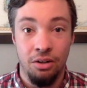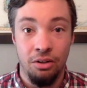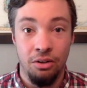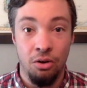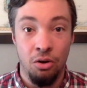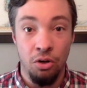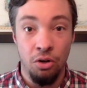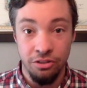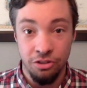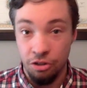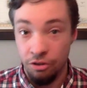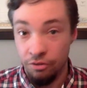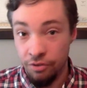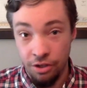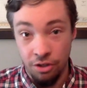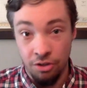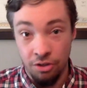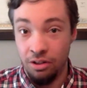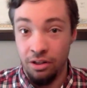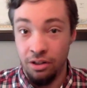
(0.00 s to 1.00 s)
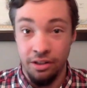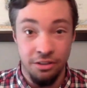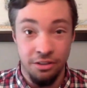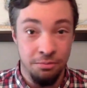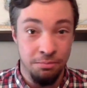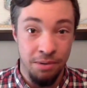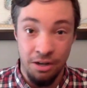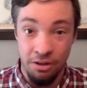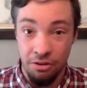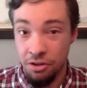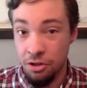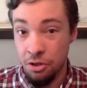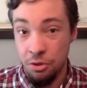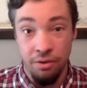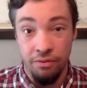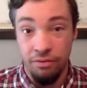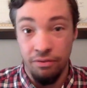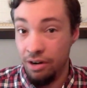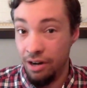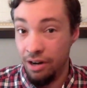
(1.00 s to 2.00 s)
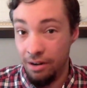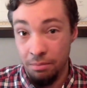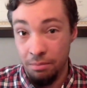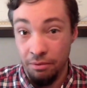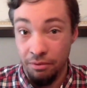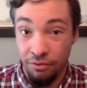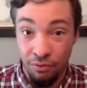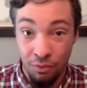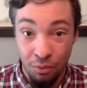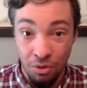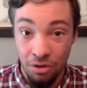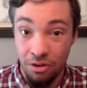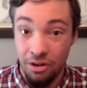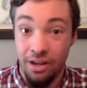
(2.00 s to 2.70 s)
on serving your clients better than you ever had before now.